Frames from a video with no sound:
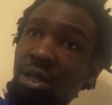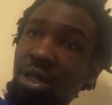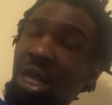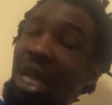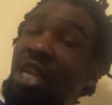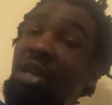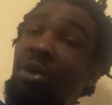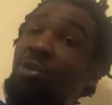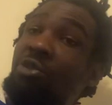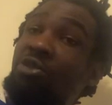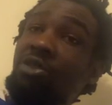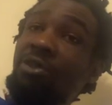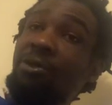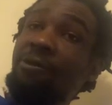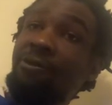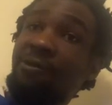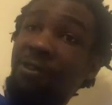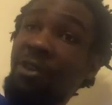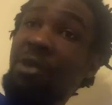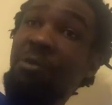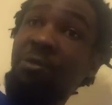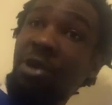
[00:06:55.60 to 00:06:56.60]
Now there were some
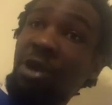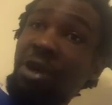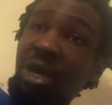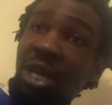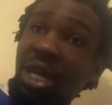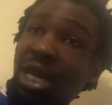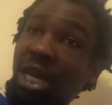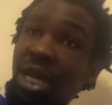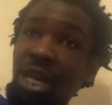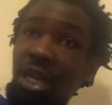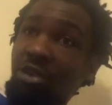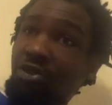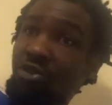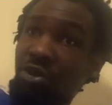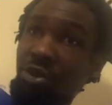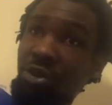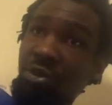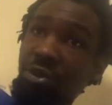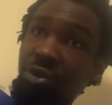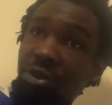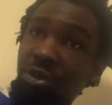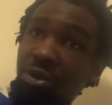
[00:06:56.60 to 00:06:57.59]
female
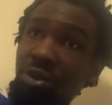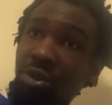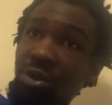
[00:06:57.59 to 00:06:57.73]
angels.